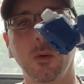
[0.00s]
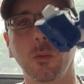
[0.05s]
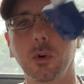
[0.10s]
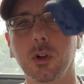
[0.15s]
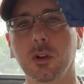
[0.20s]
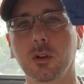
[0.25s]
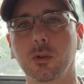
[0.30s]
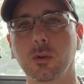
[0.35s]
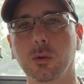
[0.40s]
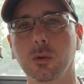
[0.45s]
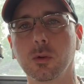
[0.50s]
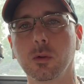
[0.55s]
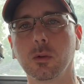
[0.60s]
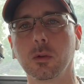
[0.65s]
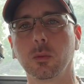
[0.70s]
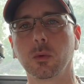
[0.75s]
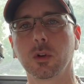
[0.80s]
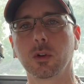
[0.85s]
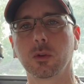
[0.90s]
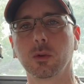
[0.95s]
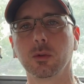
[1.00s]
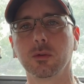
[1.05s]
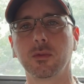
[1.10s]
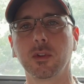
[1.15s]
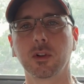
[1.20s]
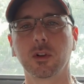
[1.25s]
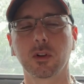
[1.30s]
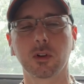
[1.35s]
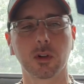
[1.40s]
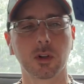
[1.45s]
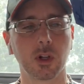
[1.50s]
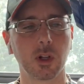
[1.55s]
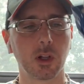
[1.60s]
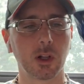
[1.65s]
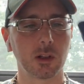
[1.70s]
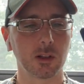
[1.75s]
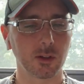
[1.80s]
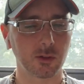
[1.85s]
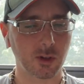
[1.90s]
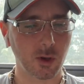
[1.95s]
what a cool figure.
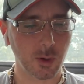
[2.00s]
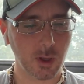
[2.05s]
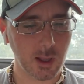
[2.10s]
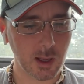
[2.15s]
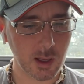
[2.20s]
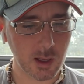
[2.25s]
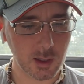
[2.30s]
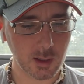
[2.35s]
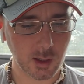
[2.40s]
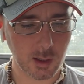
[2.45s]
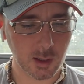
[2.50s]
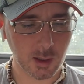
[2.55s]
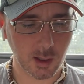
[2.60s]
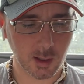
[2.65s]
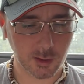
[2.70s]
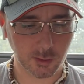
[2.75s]
Let's go ahead and